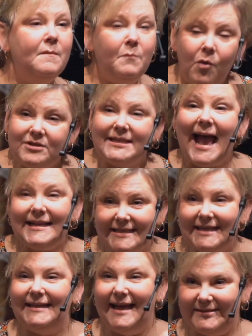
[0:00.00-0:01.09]
More tax
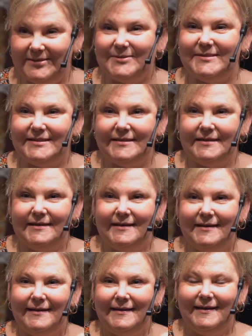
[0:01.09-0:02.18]
collectors,
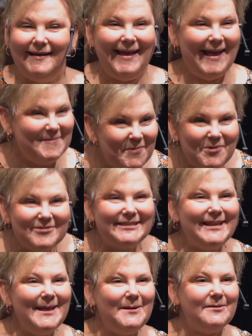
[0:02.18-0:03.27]
and more
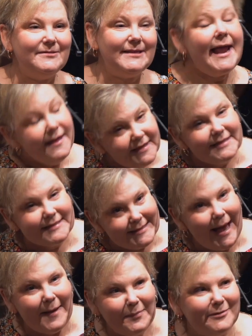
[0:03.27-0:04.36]
sinners and the
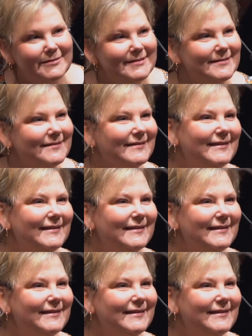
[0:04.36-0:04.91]
disciples.